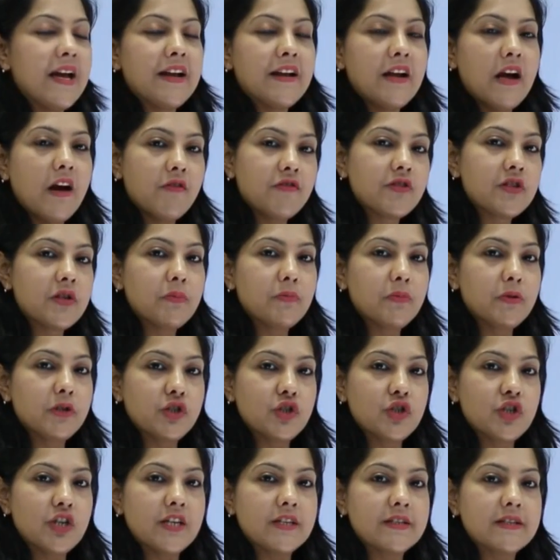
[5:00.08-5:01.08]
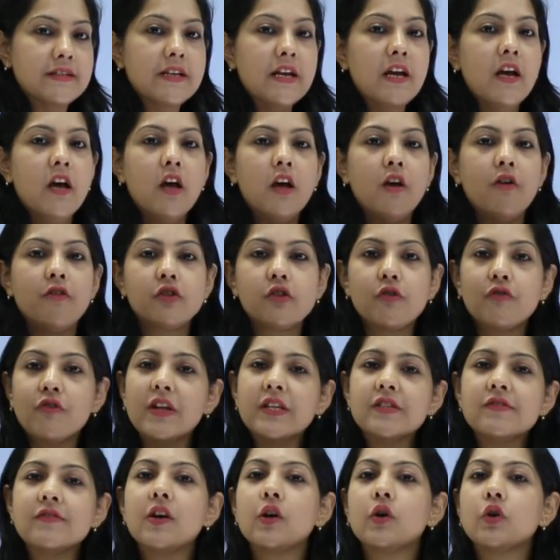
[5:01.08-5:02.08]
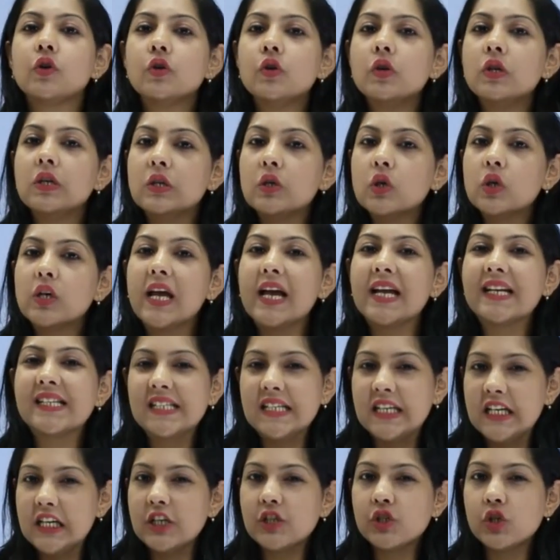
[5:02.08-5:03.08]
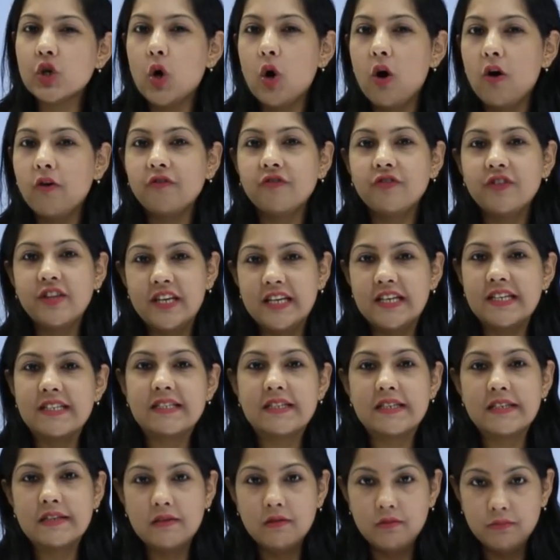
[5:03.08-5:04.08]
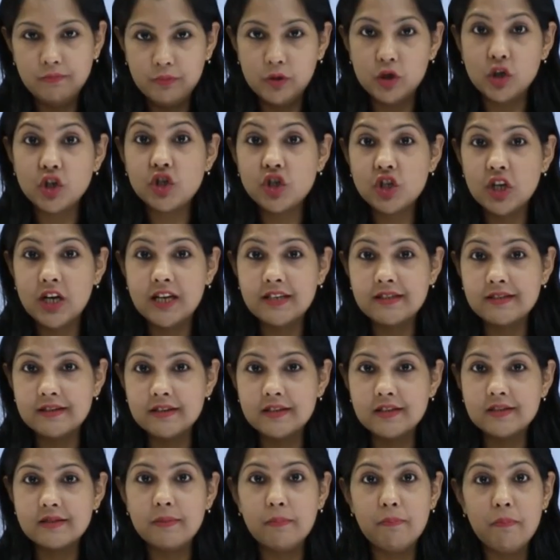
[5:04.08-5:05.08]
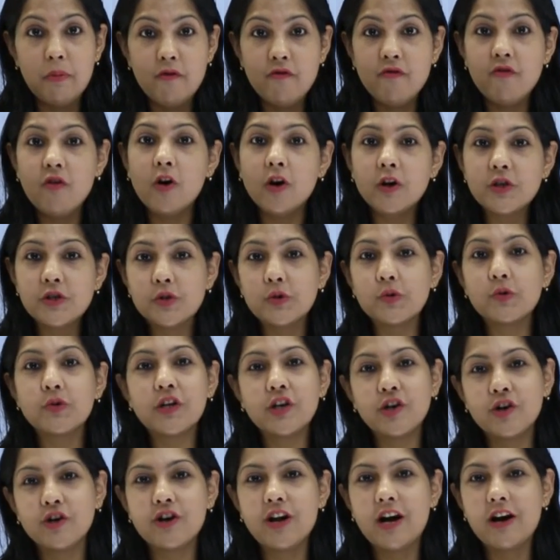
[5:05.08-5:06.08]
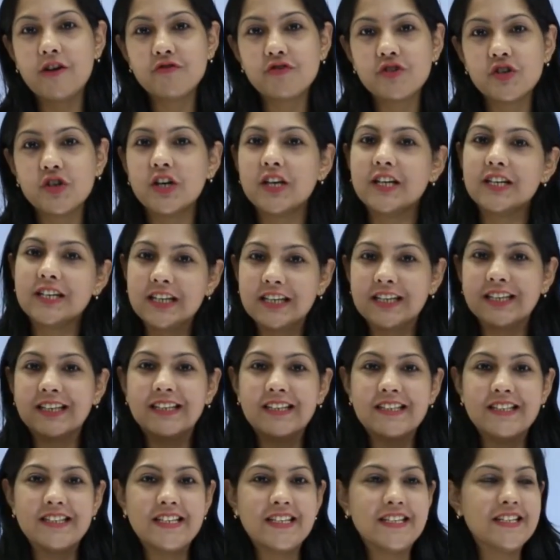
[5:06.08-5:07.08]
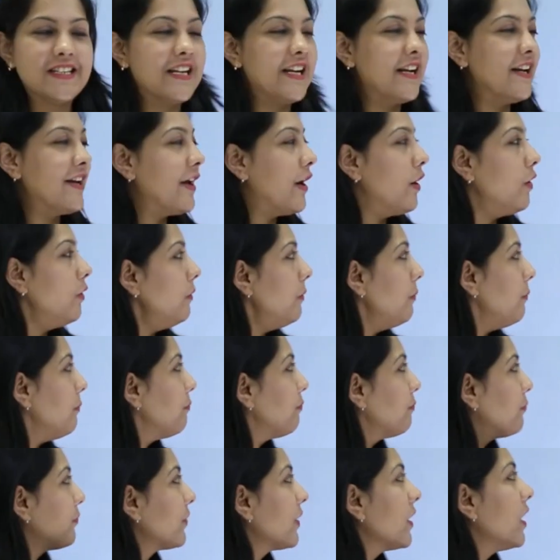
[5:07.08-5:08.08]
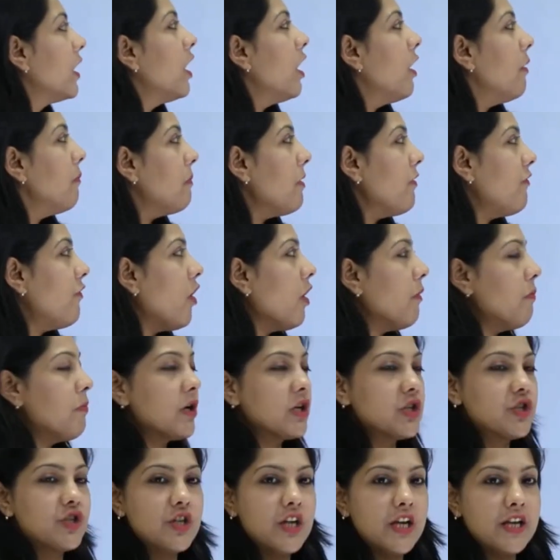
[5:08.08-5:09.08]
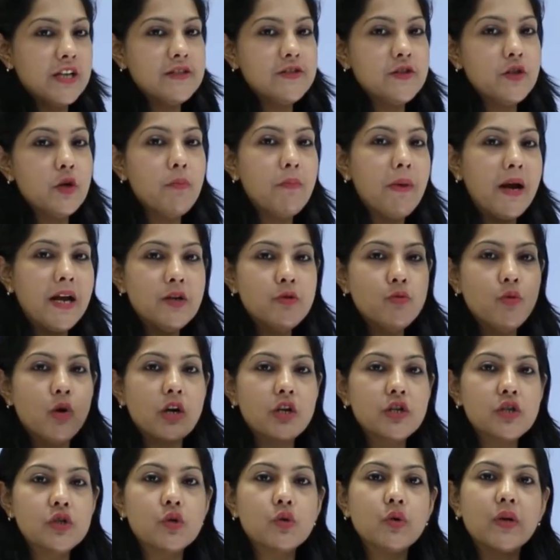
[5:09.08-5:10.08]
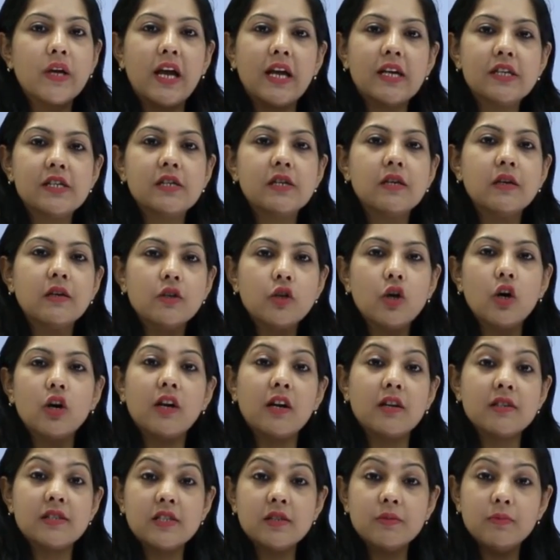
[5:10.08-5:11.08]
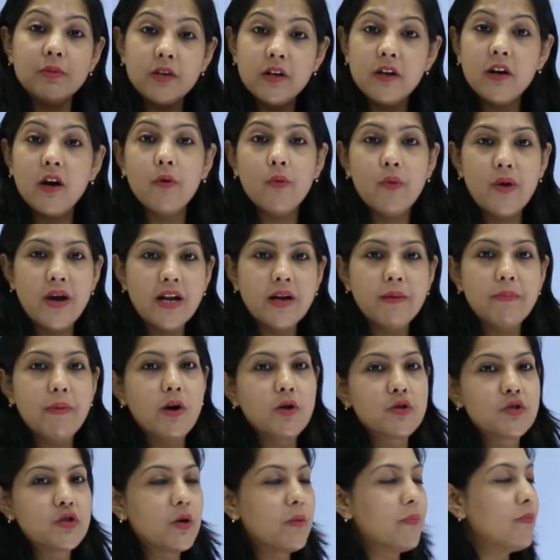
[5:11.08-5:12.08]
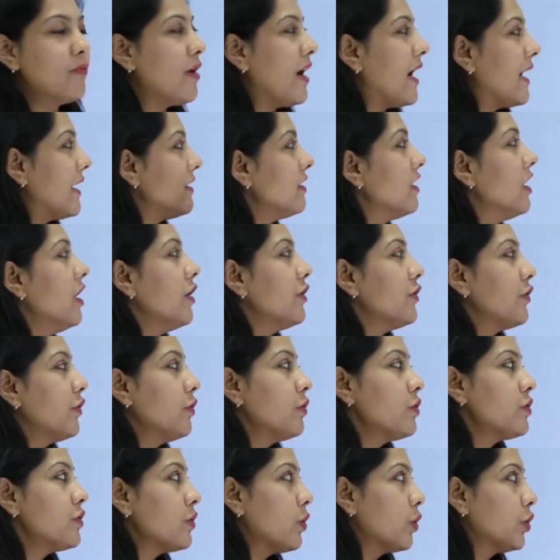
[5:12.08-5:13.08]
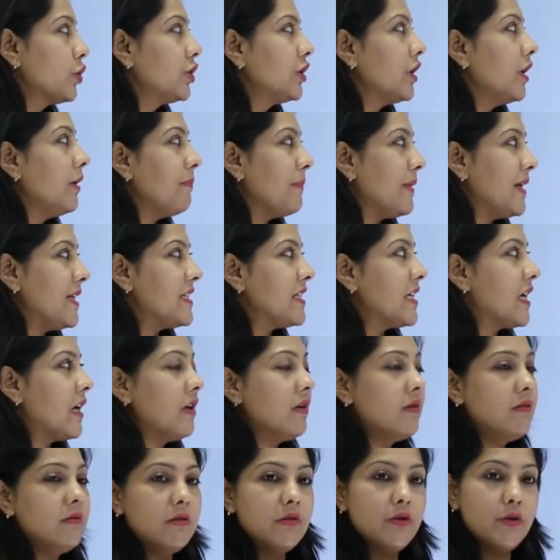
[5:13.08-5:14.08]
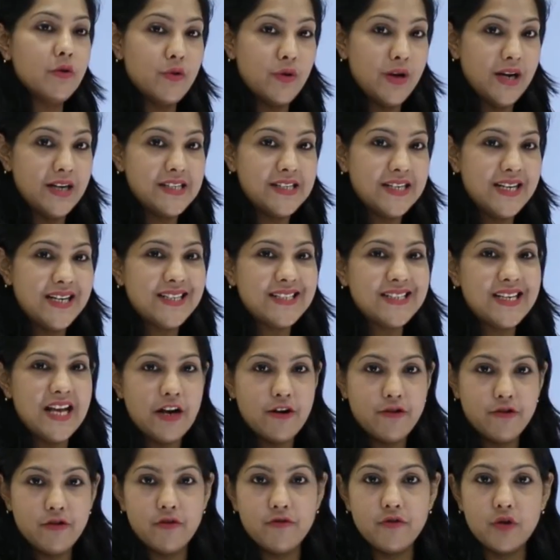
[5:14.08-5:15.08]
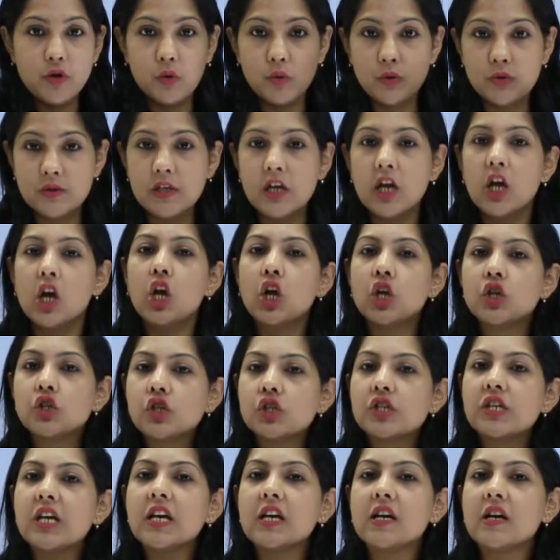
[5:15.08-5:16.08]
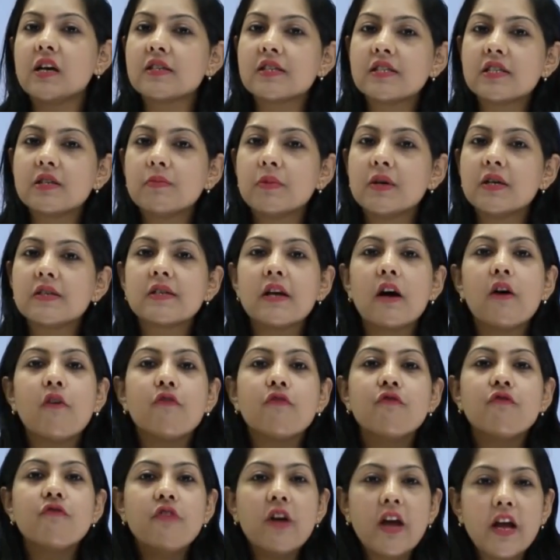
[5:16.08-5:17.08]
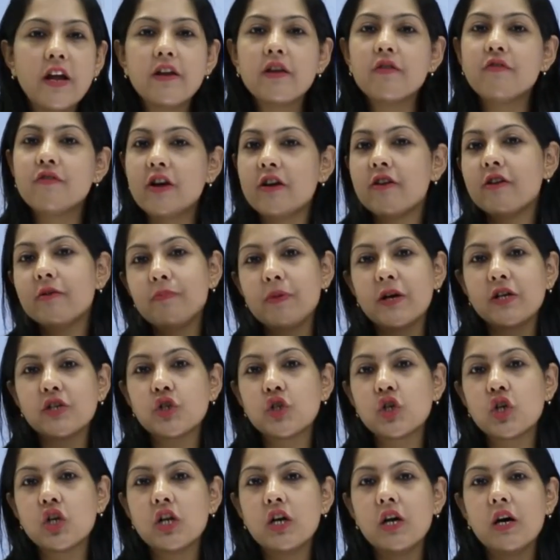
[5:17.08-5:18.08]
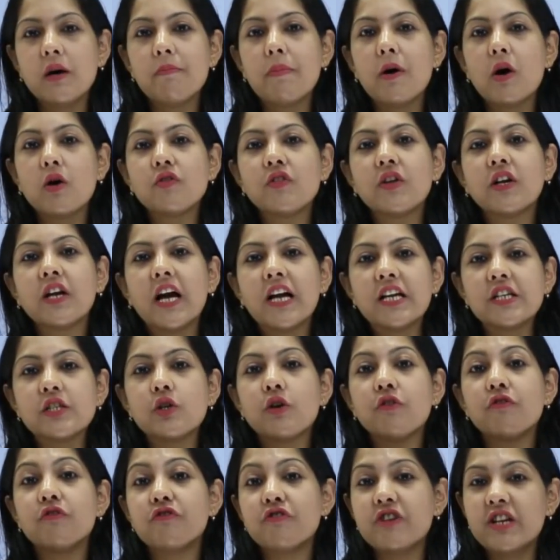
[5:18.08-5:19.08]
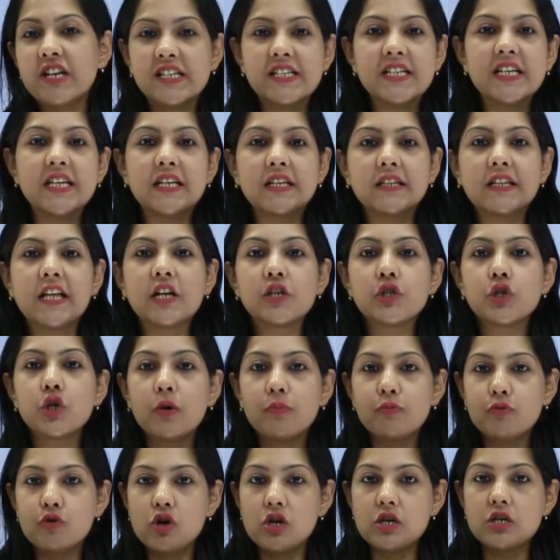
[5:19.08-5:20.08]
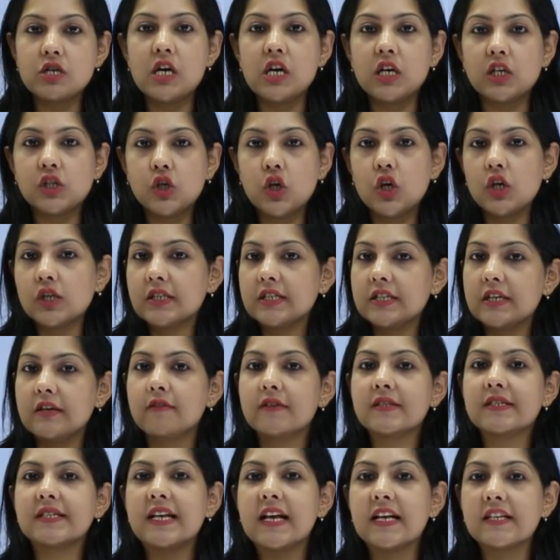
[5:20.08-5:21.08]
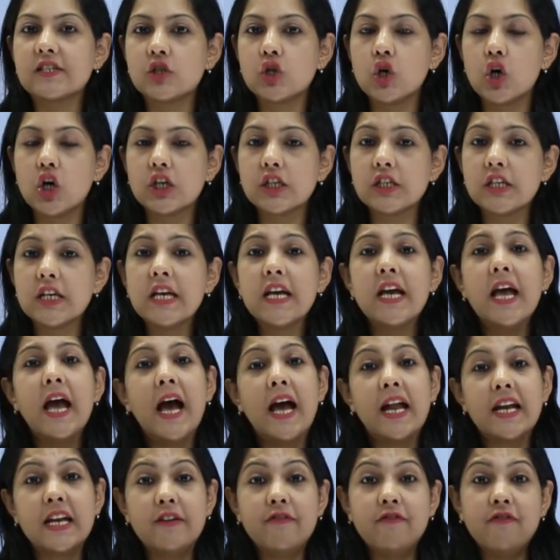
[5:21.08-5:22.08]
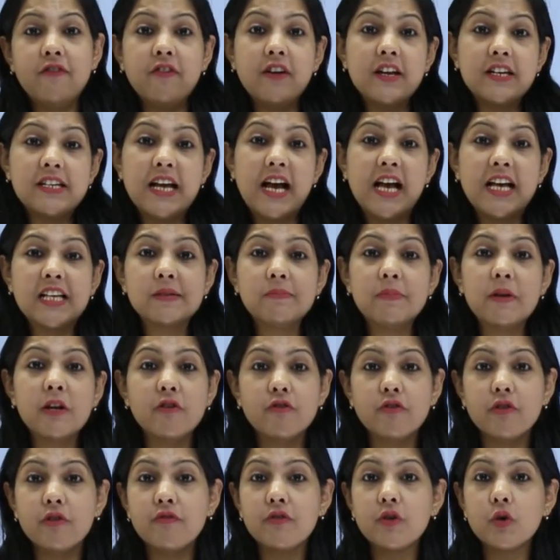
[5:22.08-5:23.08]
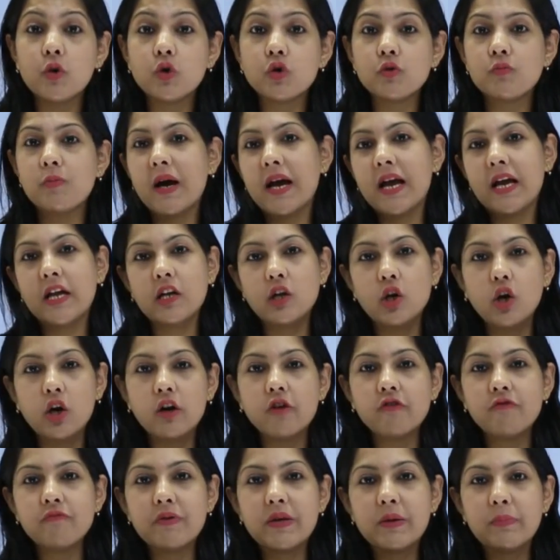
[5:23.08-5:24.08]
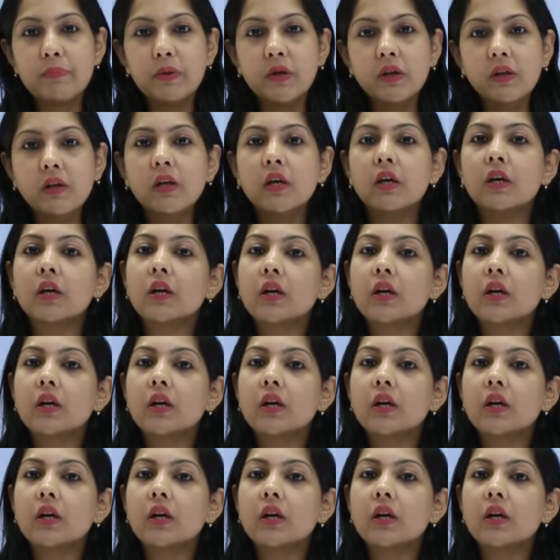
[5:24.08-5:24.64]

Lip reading: and after purchase. So friends, we are going to look at each of these purchases before, during or after in a little detail now. Before purchase, you might want to get your customer aware about your brand through social media, ratings and reviews. Today, customers are very particular about the kind of rating that your product or service has got. And if it has been reviewed by a lot of people,